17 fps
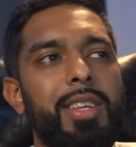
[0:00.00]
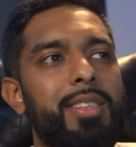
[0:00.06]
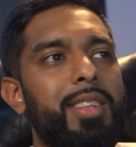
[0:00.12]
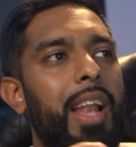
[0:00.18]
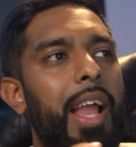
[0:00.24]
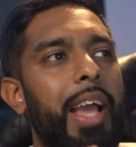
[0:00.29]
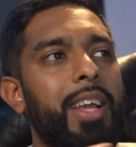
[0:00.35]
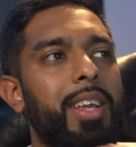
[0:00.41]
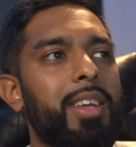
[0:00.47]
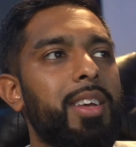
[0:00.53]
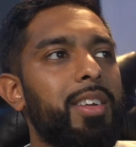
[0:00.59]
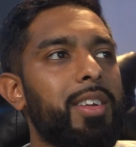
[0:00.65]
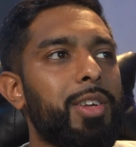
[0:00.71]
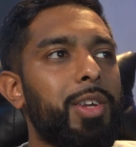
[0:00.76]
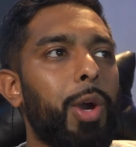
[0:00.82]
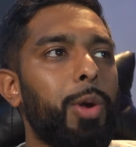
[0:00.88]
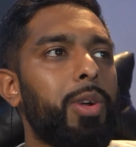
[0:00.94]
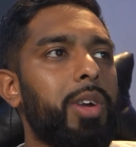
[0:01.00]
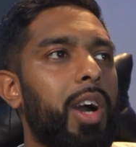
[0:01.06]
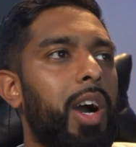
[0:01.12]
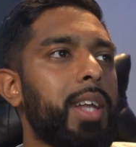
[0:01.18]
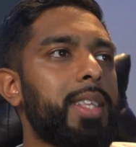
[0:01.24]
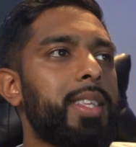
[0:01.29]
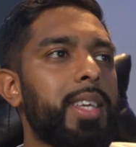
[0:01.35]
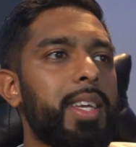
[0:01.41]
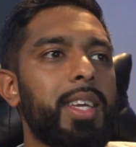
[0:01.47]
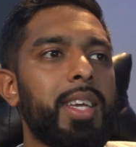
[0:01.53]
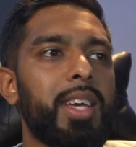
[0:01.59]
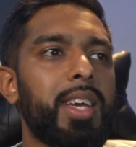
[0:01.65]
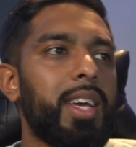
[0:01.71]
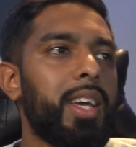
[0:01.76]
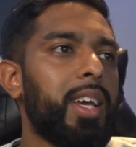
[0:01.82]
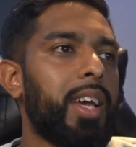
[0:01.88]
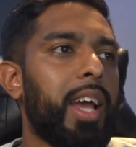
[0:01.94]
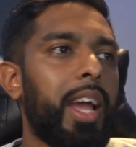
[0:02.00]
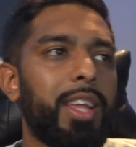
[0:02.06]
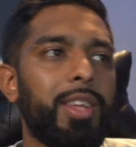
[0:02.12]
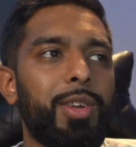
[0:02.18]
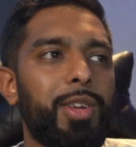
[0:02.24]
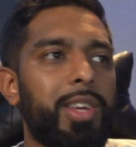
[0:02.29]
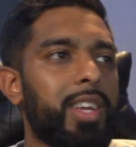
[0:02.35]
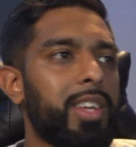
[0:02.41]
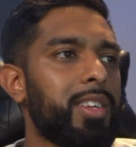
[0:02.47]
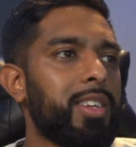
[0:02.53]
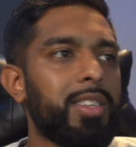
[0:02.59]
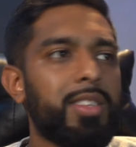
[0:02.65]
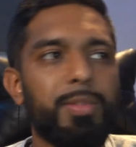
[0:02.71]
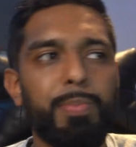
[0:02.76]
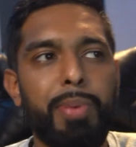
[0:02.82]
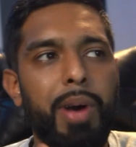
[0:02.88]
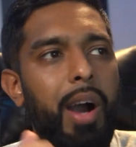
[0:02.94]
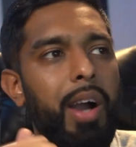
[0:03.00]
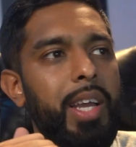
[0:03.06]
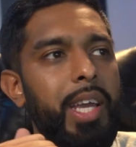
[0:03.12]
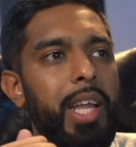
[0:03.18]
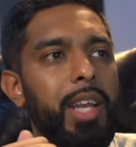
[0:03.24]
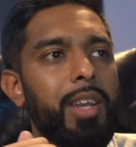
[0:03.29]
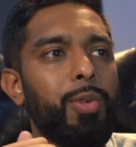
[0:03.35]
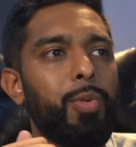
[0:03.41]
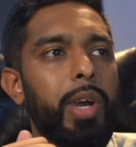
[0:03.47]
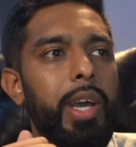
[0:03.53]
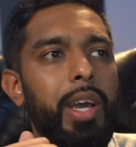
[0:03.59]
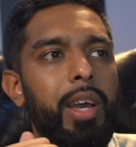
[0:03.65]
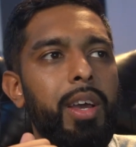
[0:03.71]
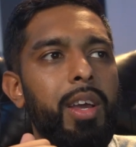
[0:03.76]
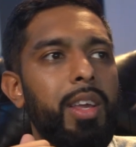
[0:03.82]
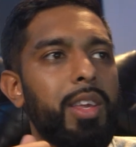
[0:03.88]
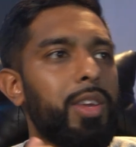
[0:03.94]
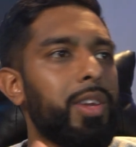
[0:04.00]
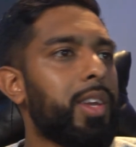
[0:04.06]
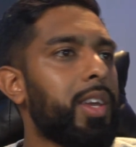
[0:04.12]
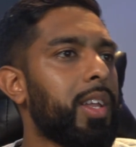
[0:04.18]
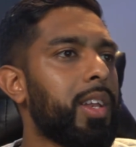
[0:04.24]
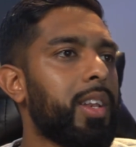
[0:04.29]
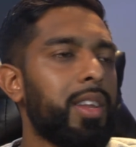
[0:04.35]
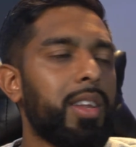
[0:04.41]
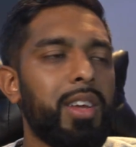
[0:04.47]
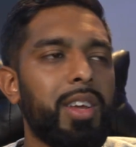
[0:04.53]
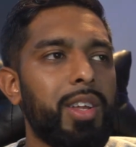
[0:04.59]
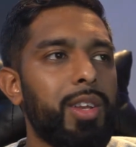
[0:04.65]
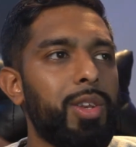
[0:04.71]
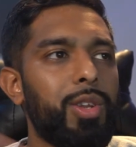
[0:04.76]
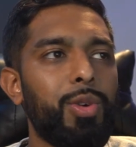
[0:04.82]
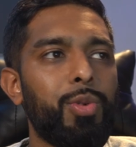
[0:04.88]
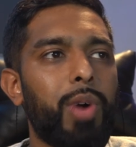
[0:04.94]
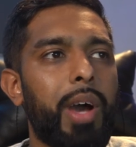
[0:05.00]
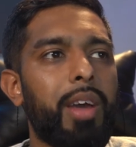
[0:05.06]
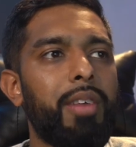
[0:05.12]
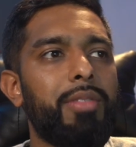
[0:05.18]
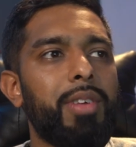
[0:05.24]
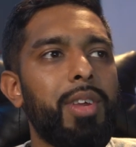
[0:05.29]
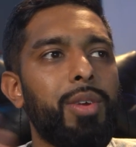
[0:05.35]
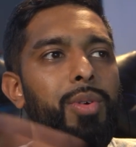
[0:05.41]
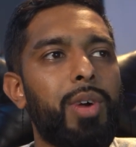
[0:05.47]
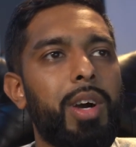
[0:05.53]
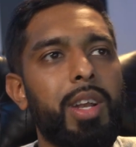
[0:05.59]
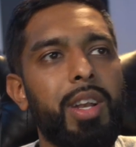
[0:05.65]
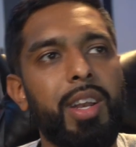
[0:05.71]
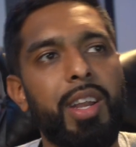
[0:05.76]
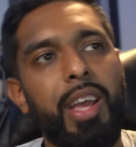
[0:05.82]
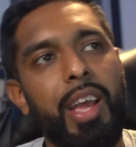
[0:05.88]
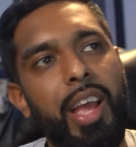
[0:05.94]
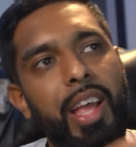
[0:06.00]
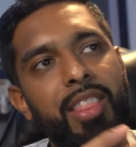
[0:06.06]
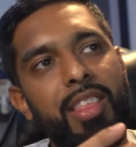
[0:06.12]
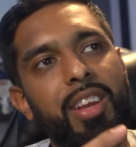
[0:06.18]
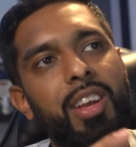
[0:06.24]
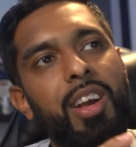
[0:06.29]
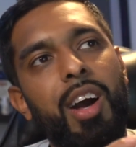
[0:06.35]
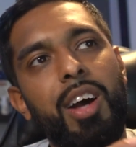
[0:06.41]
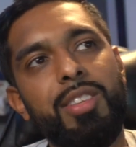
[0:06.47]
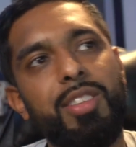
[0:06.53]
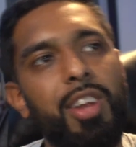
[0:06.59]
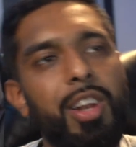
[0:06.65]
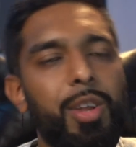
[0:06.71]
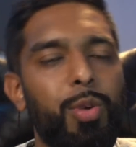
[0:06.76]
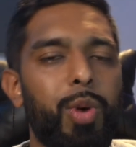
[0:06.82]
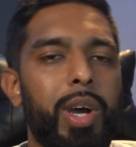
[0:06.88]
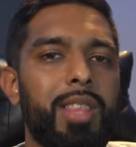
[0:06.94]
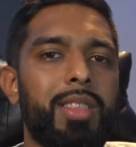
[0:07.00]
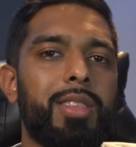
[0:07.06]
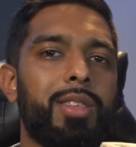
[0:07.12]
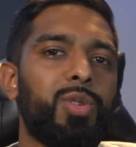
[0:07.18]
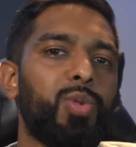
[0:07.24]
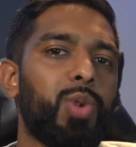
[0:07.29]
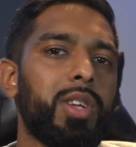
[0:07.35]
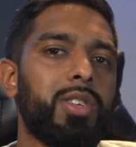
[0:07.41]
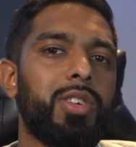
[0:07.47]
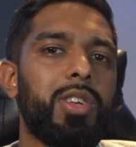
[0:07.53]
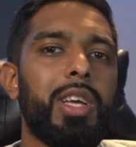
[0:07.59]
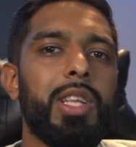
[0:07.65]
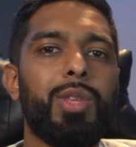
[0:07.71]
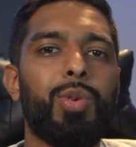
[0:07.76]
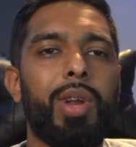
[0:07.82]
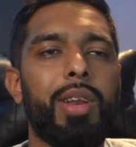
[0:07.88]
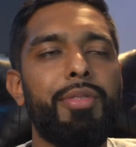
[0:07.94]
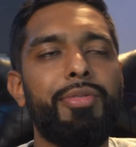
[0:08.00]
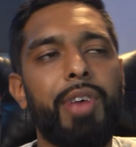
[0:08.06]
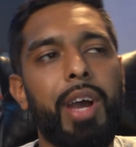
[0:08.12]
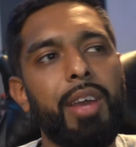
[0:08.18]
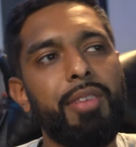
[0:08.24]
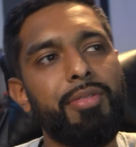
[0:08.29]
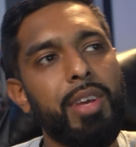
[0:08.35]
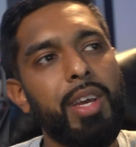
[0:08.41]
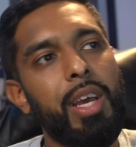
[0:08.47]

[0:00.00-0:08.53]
It's like go-karting, and you can just park anywhere, you can do whatever you want, and the car's only worth £225,